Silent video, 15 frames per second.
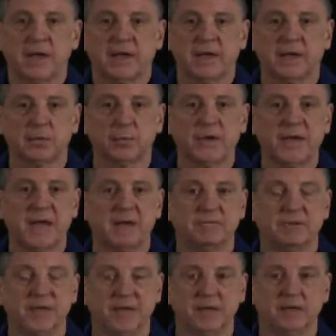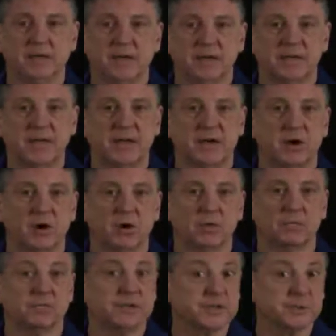Here we have data that
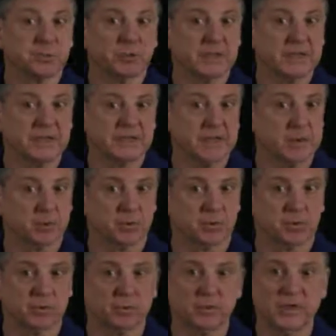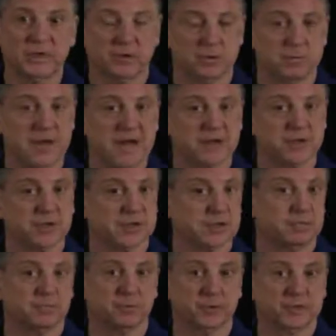are visually separable. We could imagine
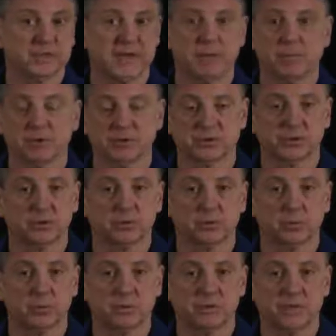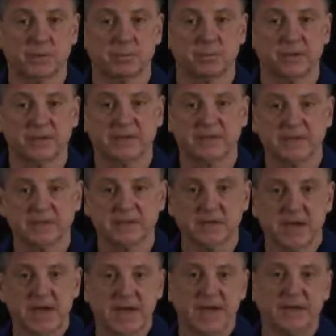that, for example, a circle will separate these,
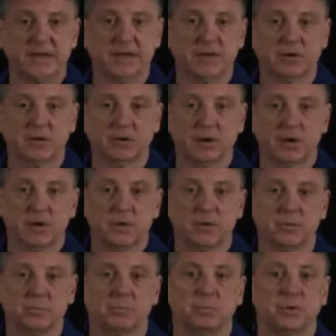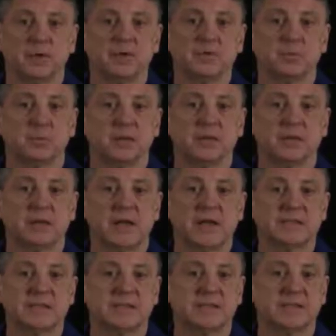and here the +1
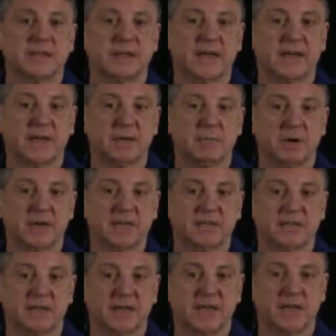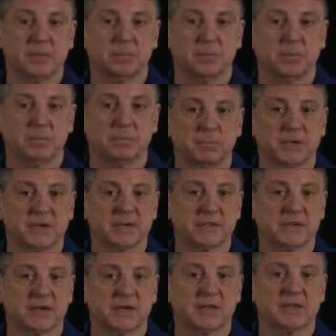class is indicated by cyan plus
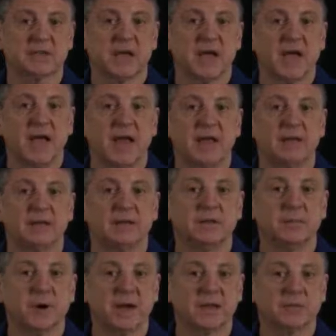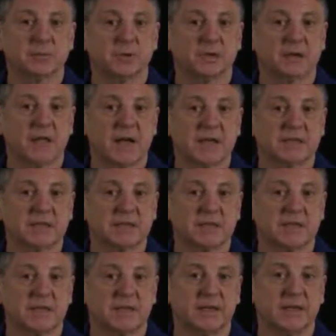signs, and the -1 class is
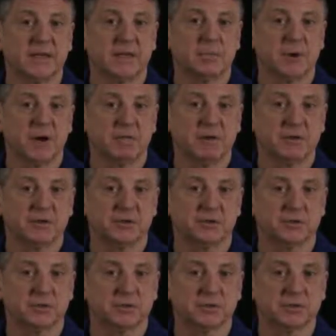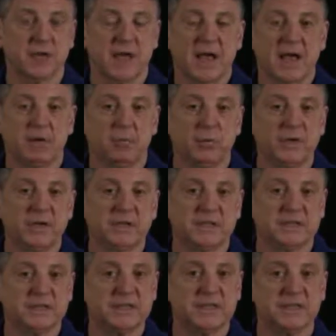indicated by red circles. And we can
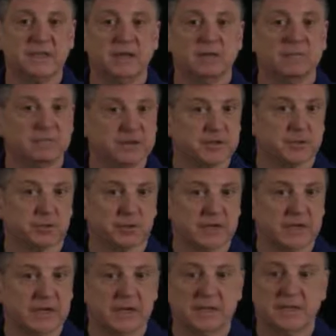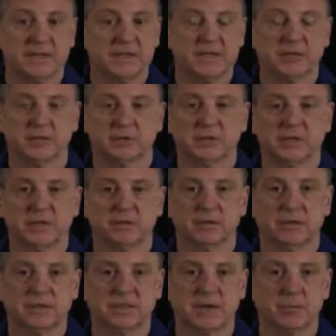see visually that these are
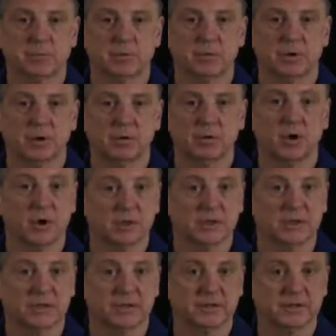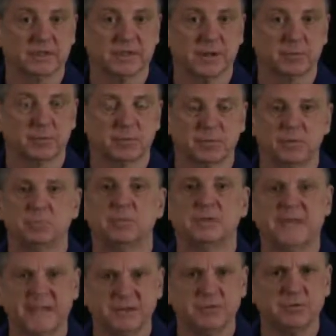not linearly separable,
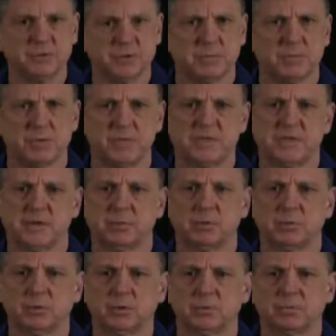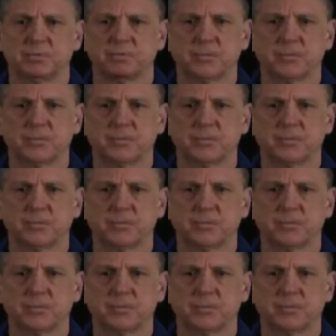but they do seem to be separable.